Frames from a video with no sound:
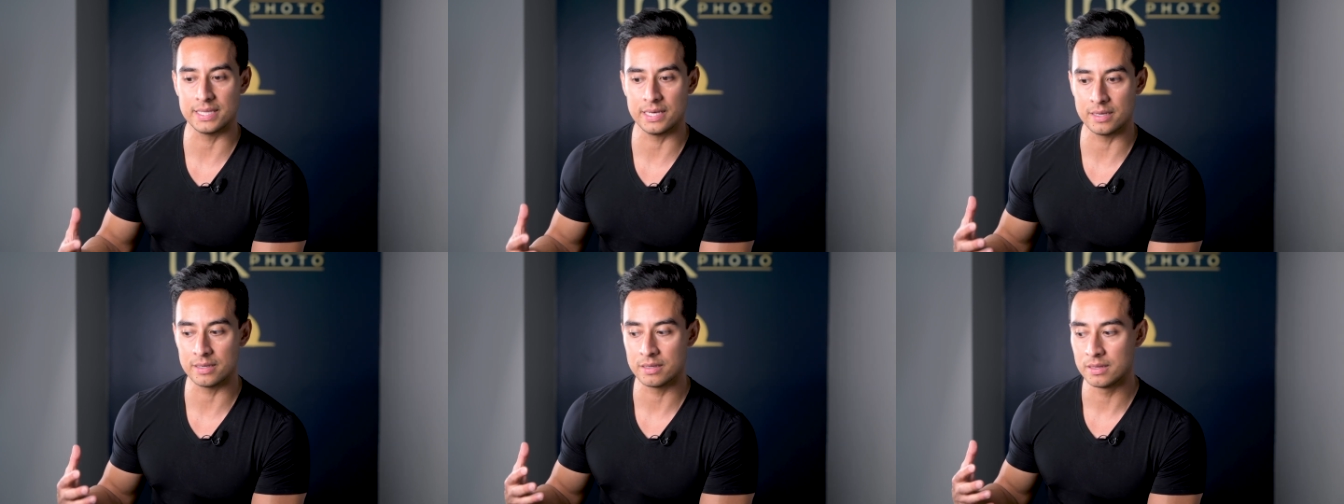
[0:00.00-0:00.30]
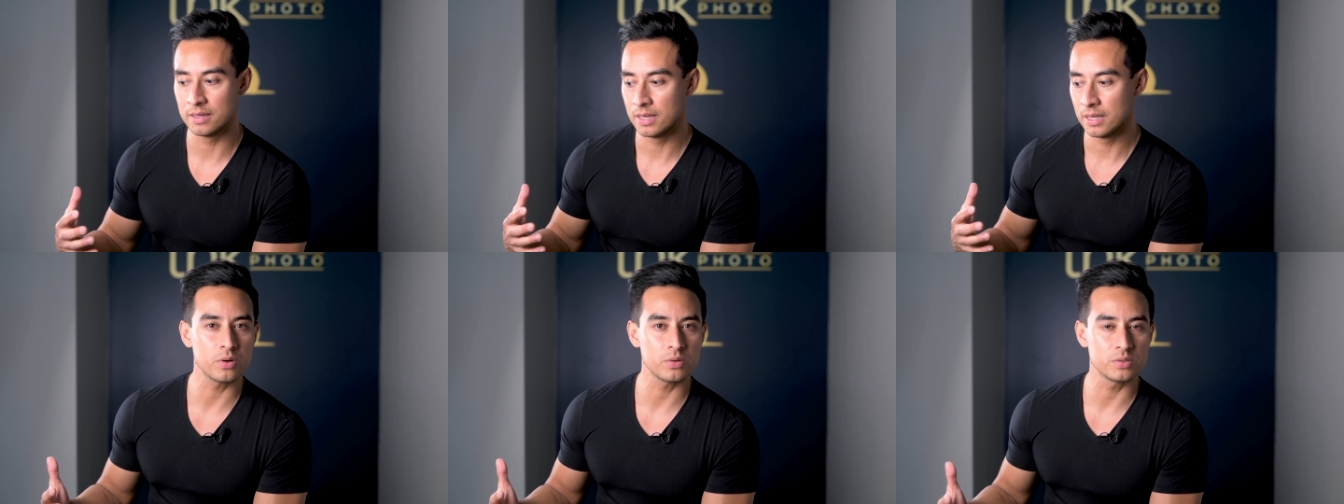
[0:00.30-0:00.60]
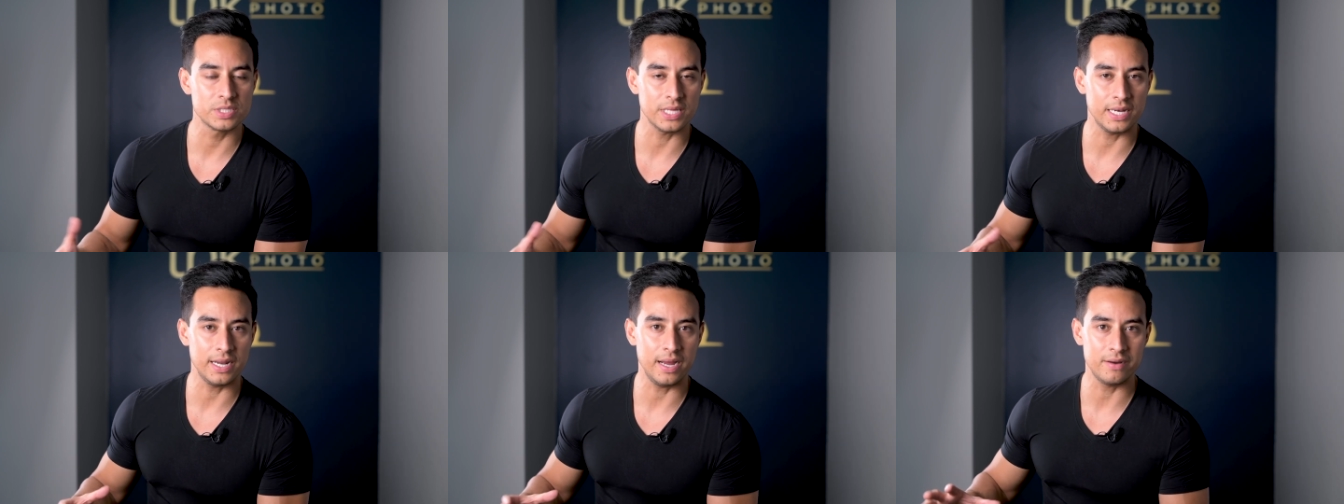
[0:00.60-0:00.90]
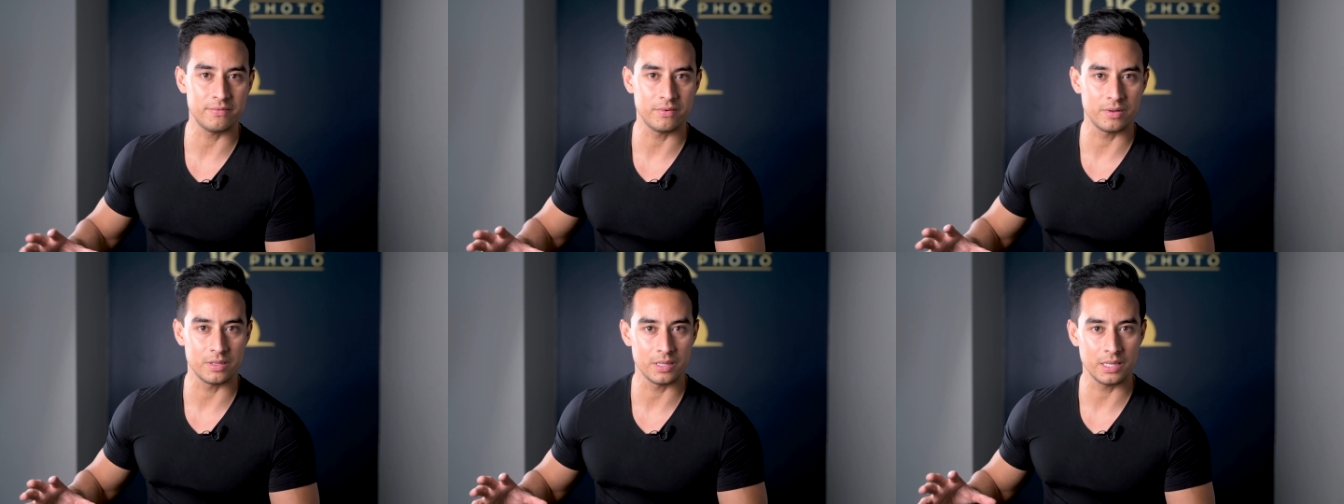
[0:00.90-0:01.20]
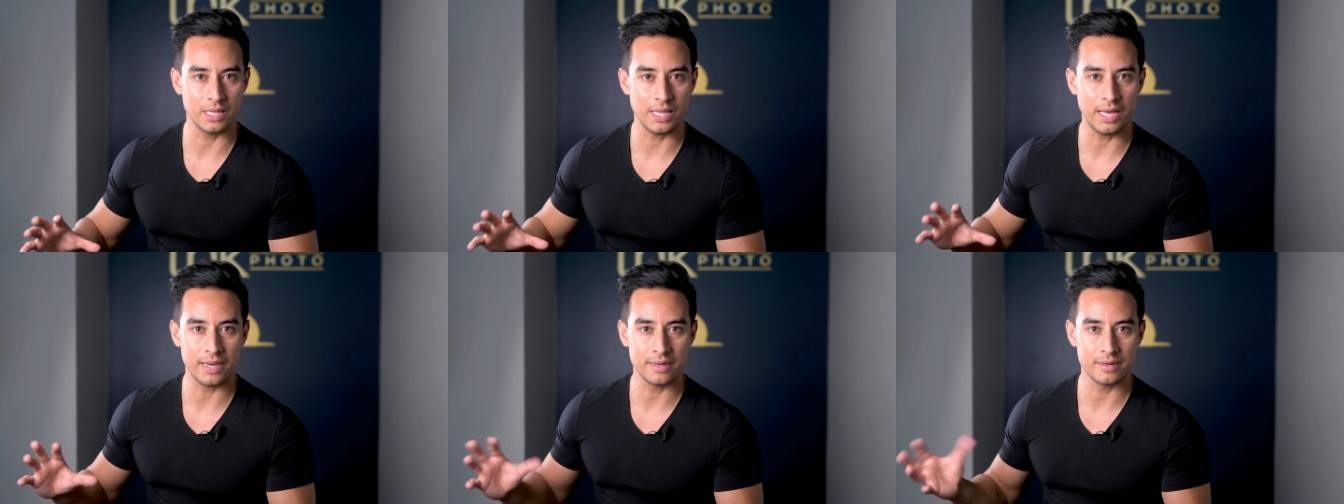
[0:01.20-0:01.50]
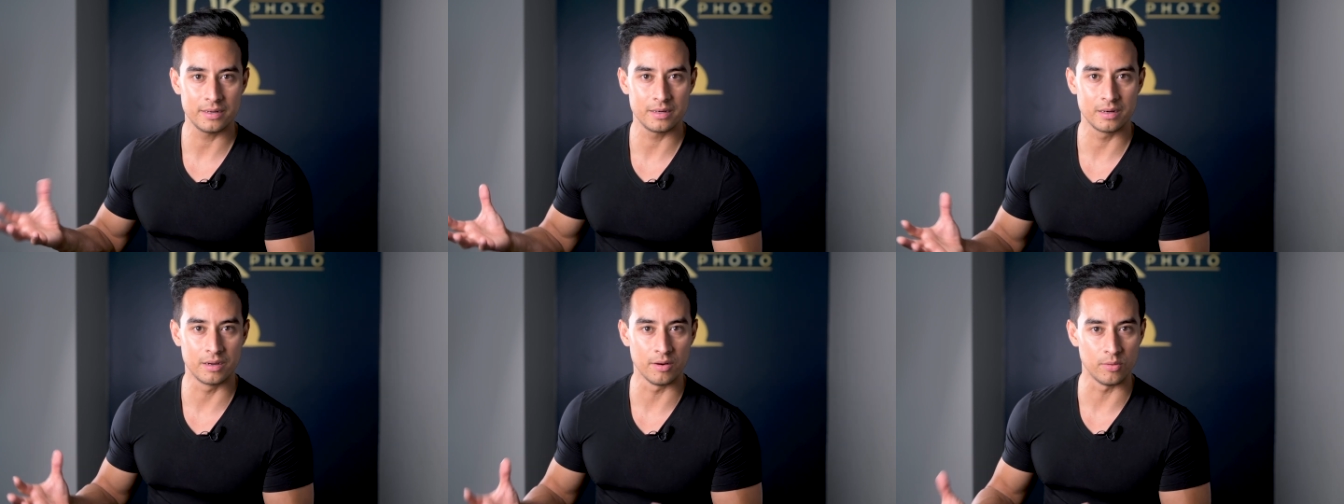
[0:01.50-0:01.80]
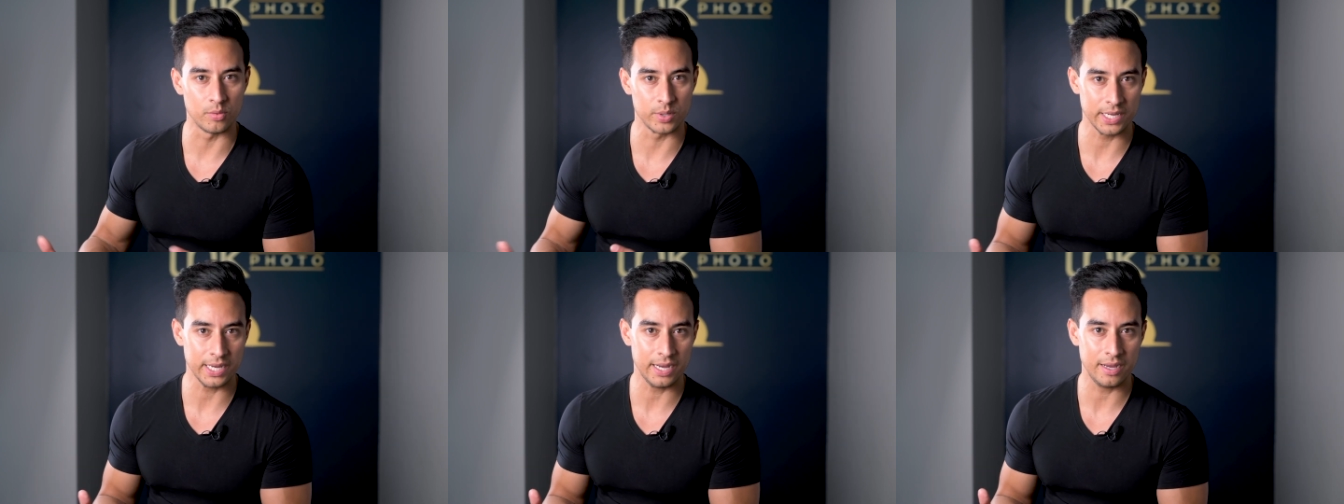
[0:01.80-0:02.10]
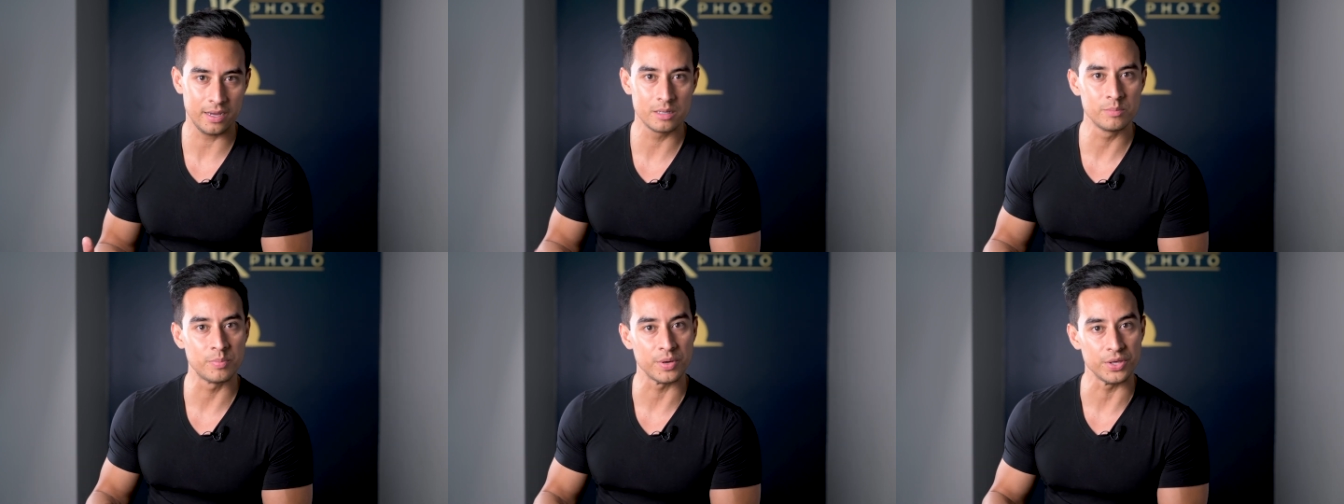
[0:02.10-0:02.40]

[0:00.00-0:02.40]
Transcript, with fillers: that photos that have a lot going on,